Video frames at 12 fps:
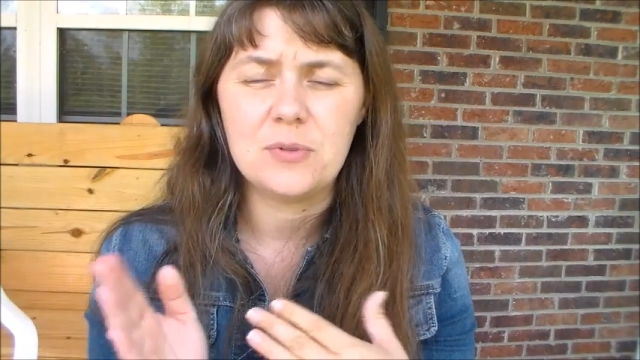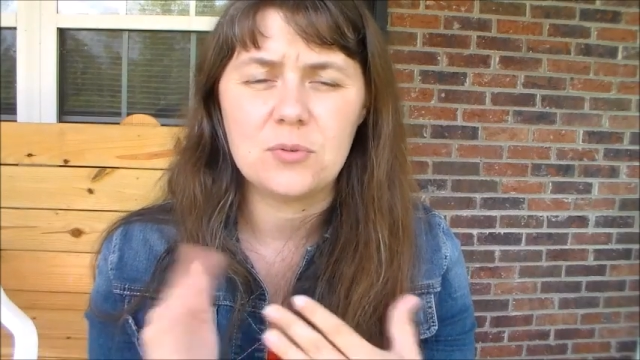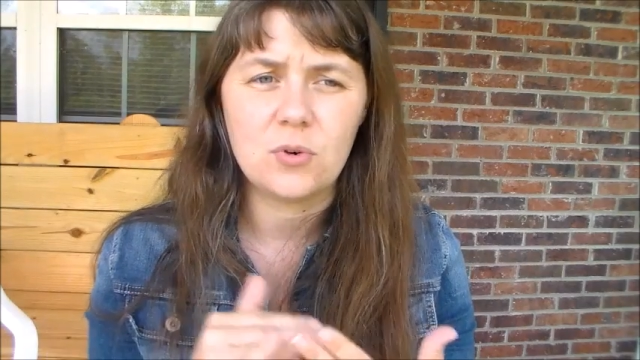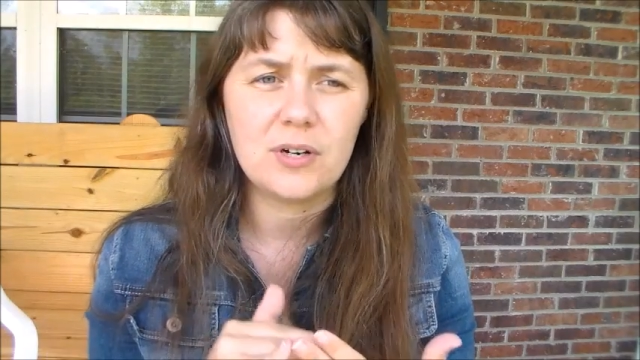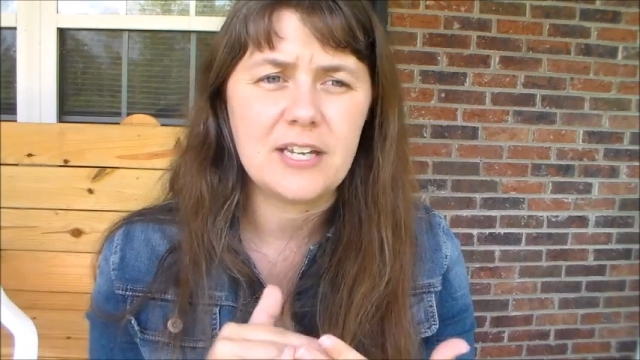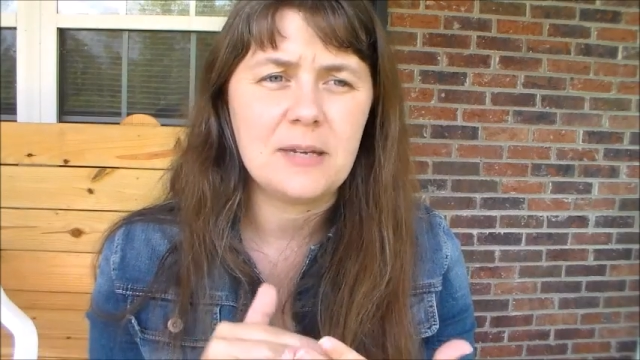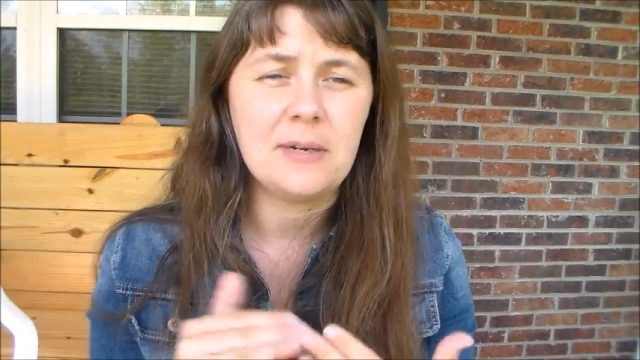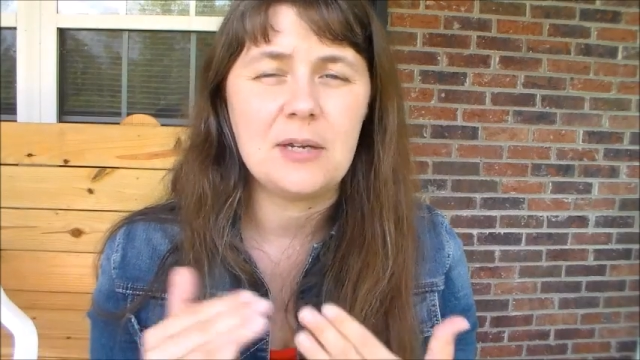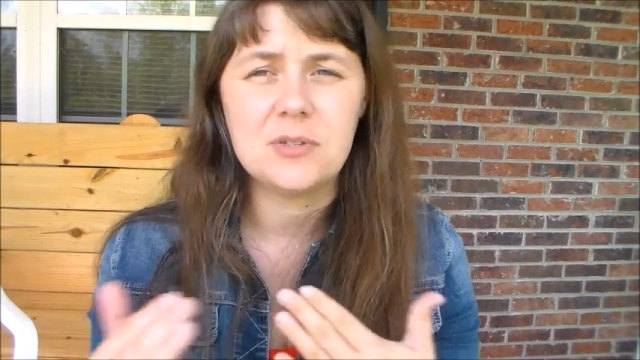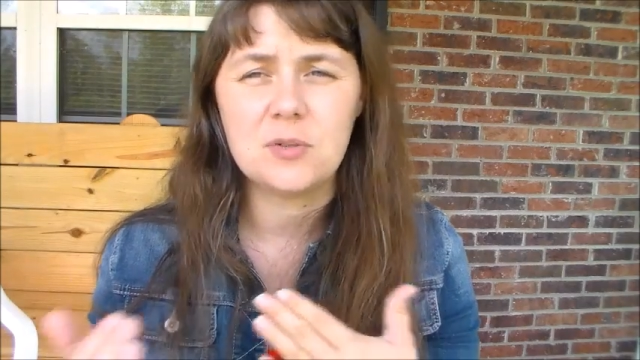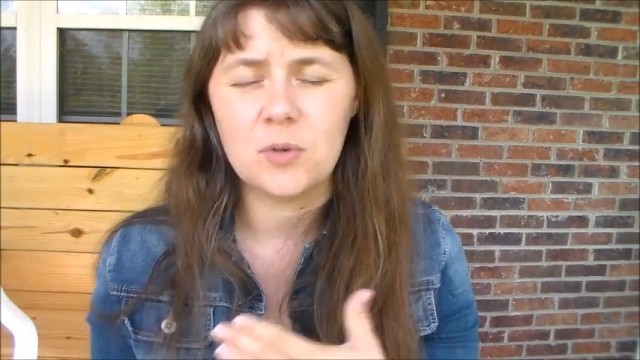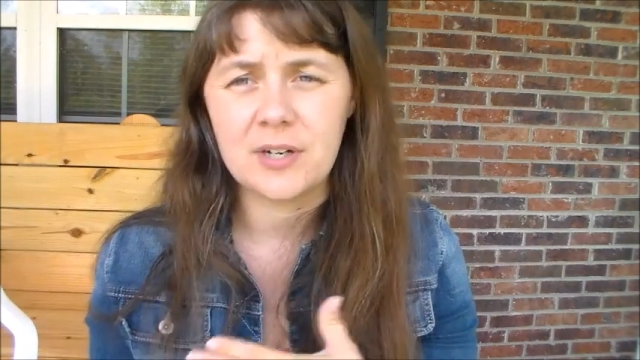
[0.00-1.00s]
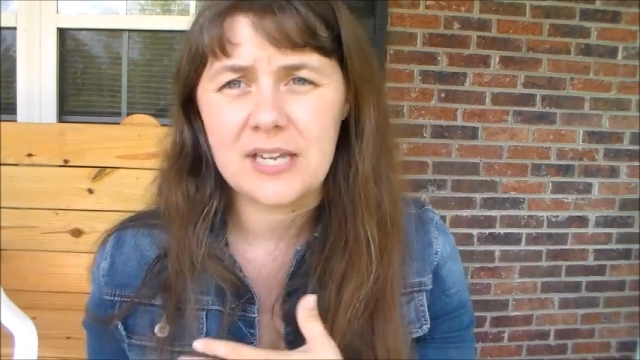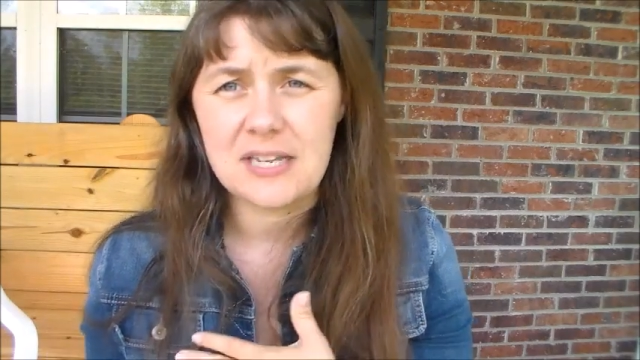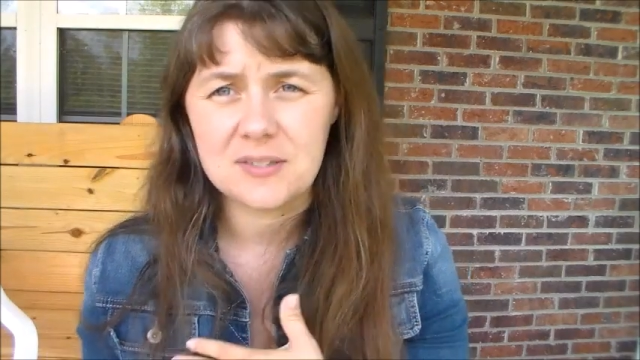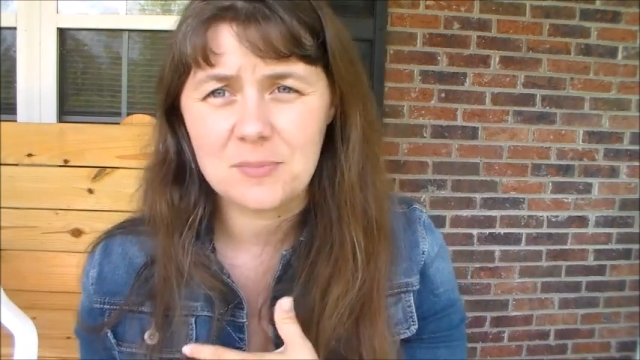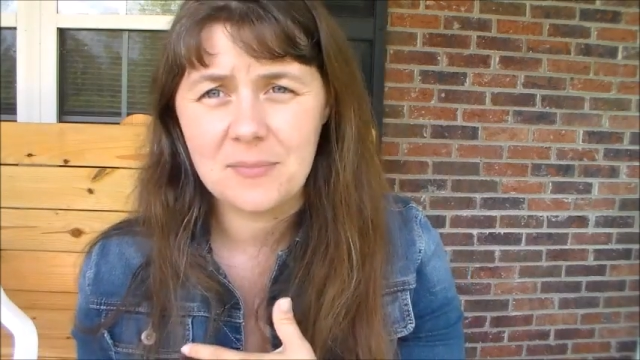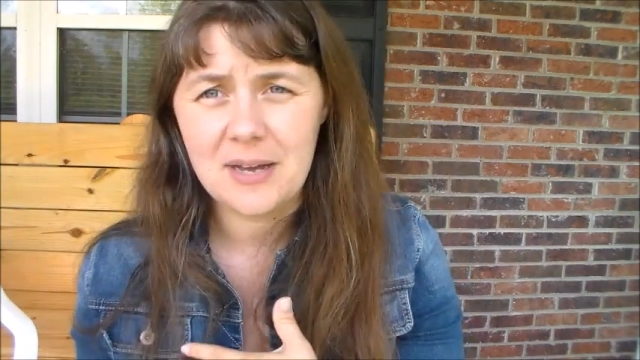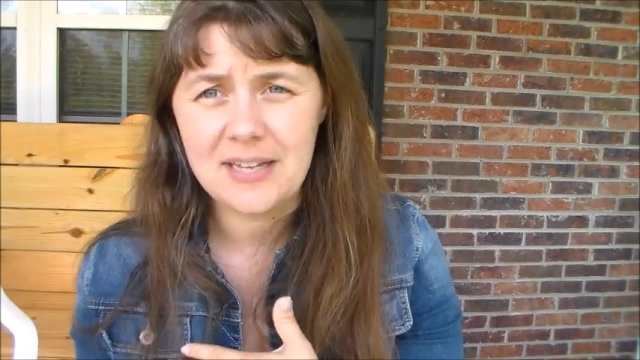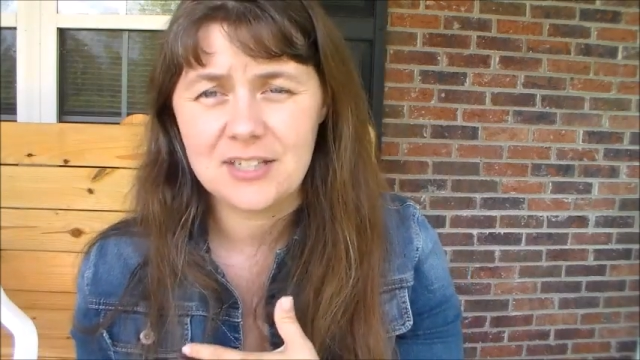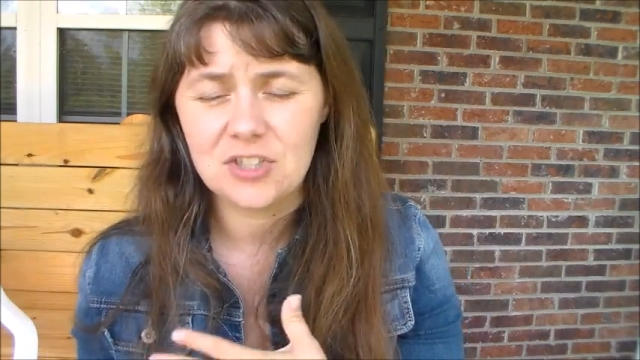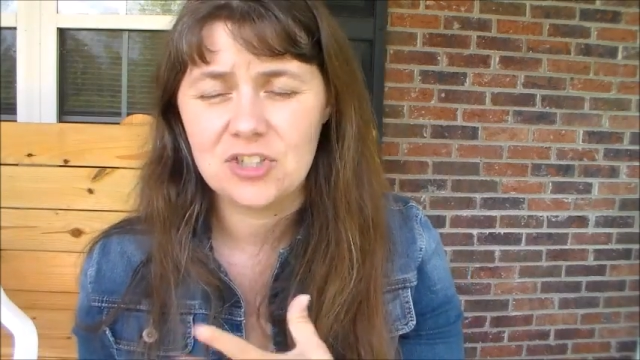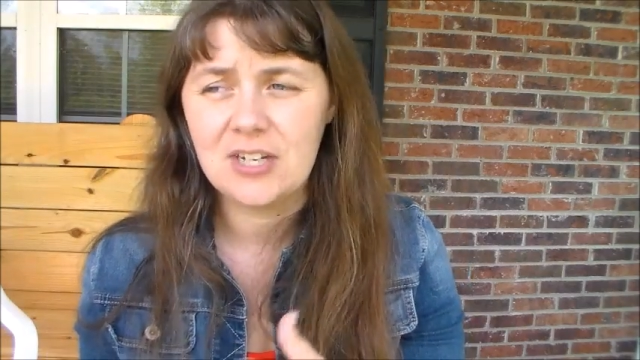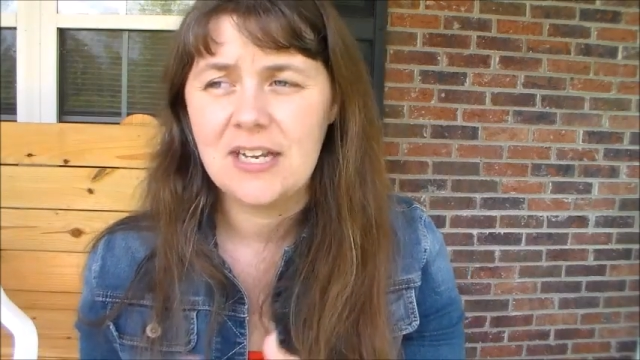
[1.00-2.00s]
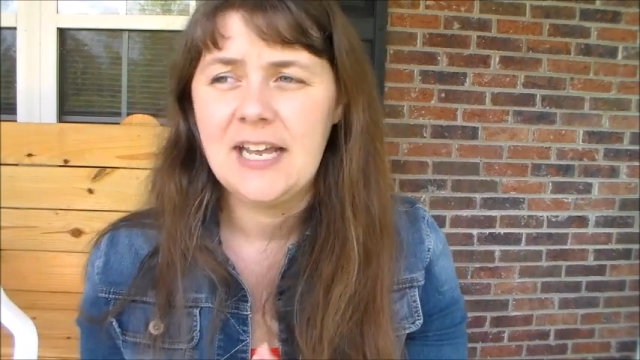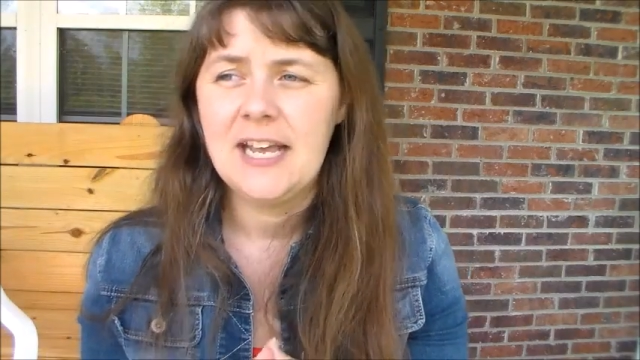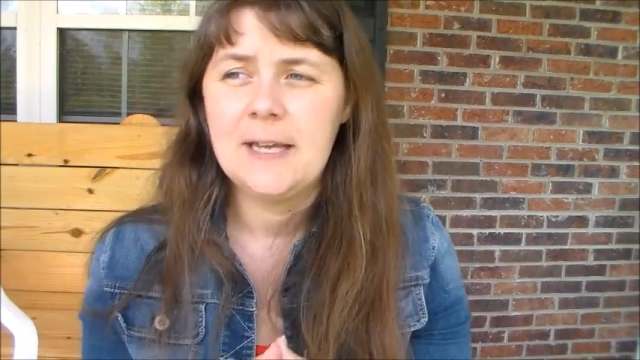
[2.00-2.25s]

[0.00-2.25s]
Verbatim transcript: was working, but he wasn't working as much.